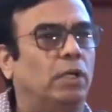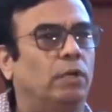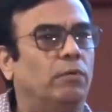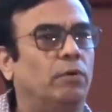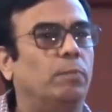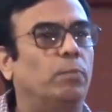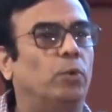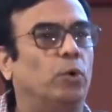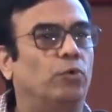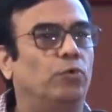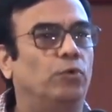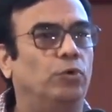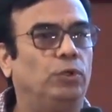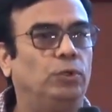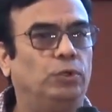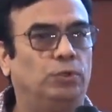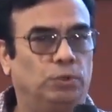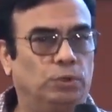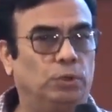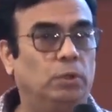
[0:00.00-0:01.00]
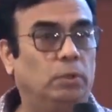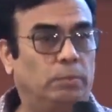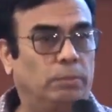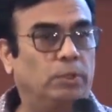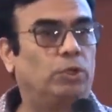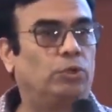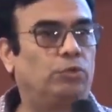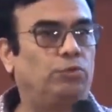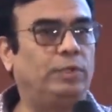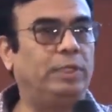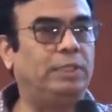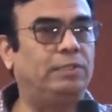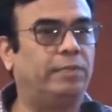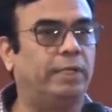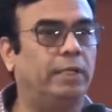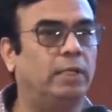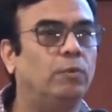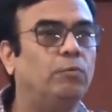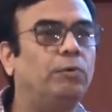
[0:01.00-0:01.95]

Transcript: in our portfolio because we say, no,